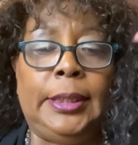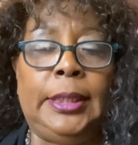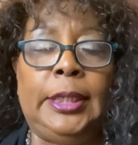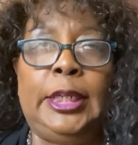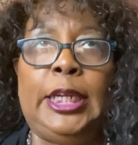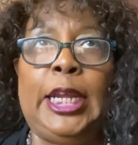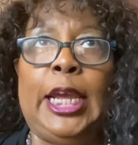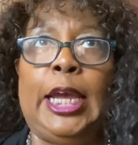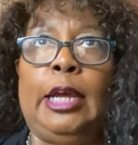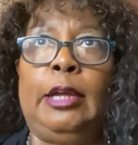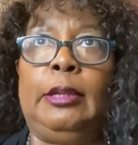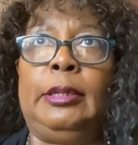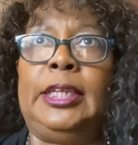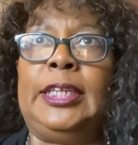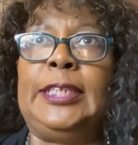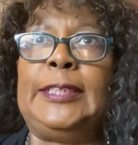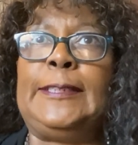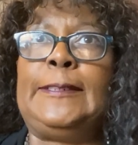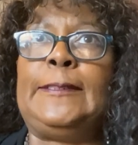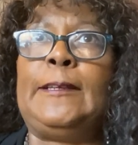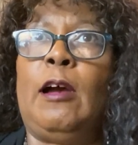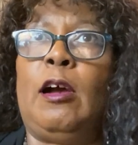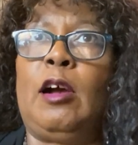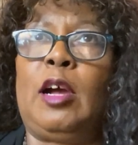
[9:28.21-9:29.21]
Now, let's
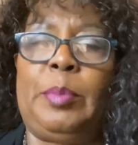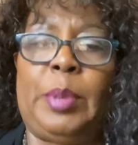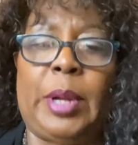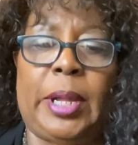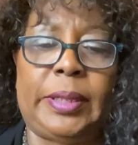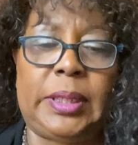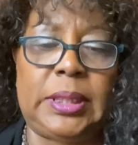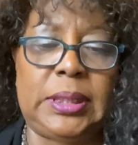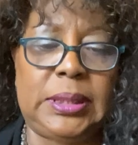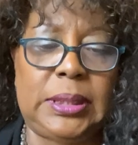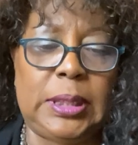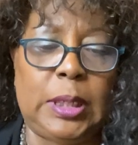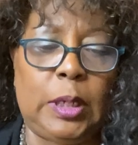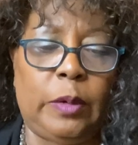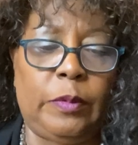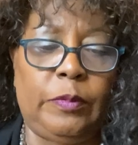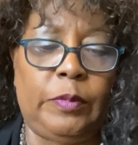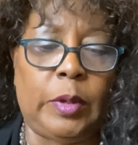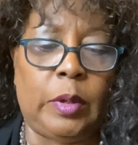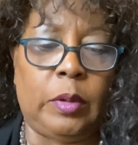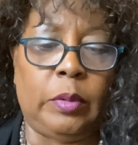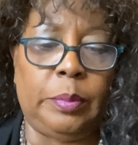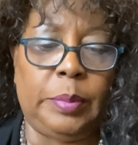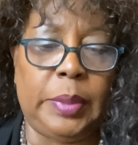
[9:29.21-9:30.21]
talk about the cell
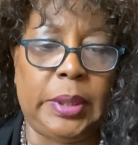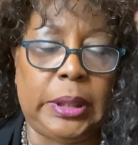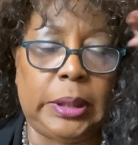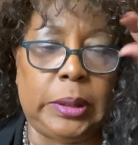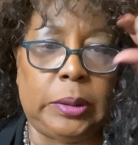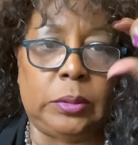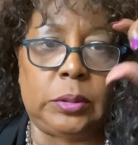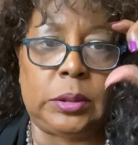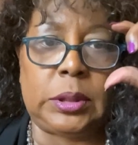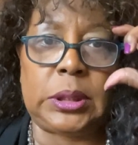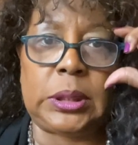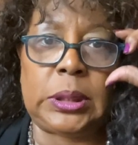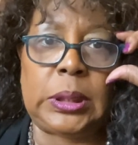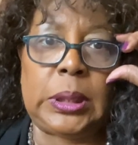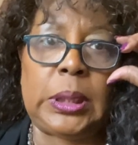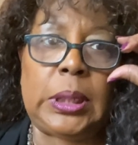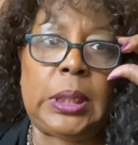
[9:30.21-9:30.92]
phone bills.